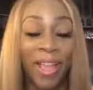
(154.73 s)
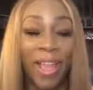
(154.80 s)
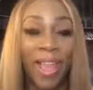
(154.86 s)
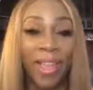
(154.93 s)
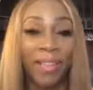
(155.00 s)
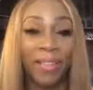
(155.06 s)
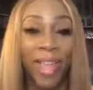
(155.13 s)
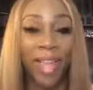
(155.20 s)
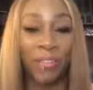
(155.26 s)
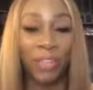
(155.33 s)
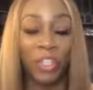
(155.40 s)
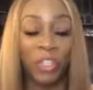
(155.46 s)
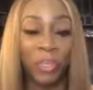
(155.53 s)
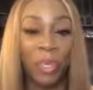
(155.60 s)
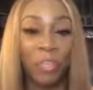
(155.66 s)
a life
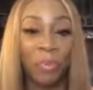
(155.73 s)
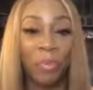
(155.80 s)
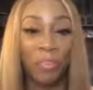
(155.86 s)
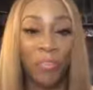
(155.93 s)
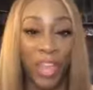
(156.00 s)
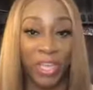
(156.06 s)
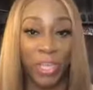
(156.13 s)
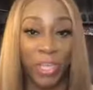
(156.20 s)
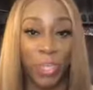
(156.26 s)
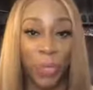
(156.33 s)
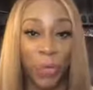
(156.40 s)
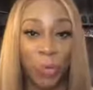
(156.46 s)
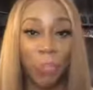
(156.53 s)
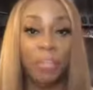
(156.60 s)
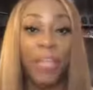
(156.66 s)
insurance
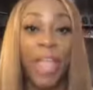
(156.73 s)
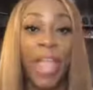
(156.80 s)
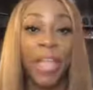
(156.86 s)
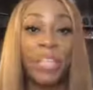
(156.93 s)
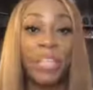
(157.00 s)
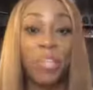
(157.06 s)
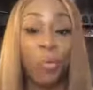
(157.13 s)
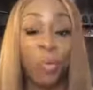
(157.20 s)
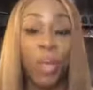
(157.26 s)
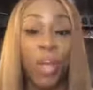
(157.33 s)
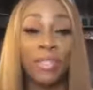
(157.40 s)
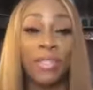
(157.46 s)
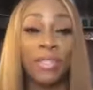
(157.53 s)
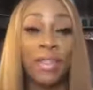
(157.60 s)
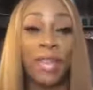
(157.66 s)
professional and you want
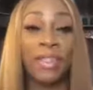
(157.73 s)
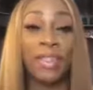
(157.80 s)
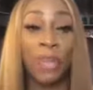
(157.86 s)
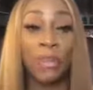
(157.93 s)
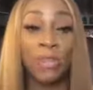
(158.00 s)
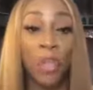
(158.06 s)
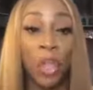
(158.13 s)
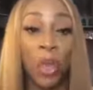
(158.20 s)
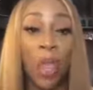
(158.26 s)
to let them know,